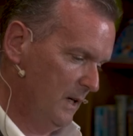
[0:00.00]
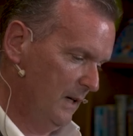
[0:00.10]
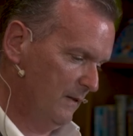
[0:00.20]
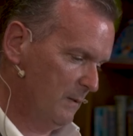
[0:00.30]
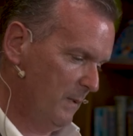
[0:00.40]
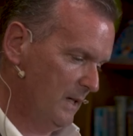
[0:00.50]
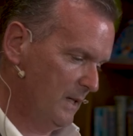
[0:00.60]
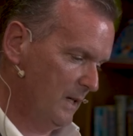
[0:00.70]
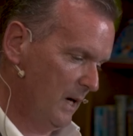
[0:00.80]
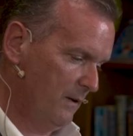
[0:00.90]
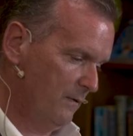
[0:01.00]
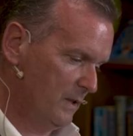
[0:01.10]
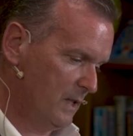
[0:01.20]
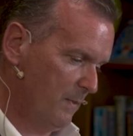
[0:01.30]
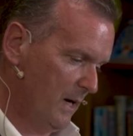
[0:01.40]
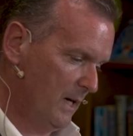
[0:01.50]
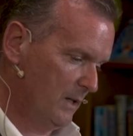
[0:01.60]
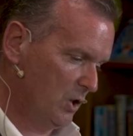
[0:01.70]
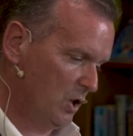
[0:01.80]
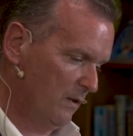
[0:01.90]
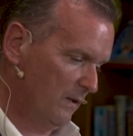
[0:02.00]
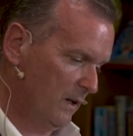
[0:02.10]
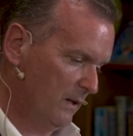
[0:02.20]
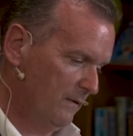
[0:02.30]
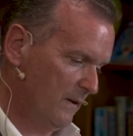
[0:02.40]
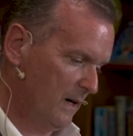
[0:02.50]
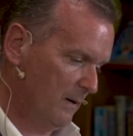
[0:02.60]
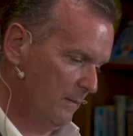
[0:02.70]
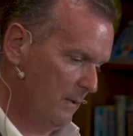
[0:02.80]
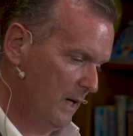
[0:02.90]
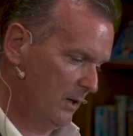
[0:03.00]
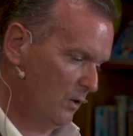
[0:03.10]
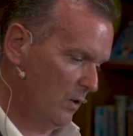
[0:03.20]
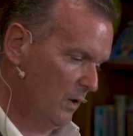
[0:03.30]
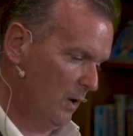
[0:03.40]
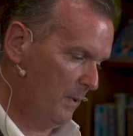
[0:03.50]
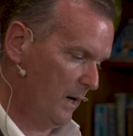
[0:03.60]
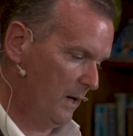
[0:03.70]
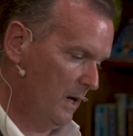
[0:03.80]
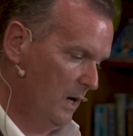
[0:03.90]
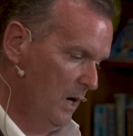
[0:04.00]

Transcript: he'd have spent his life with spade and shovel on the farm he had grown up on,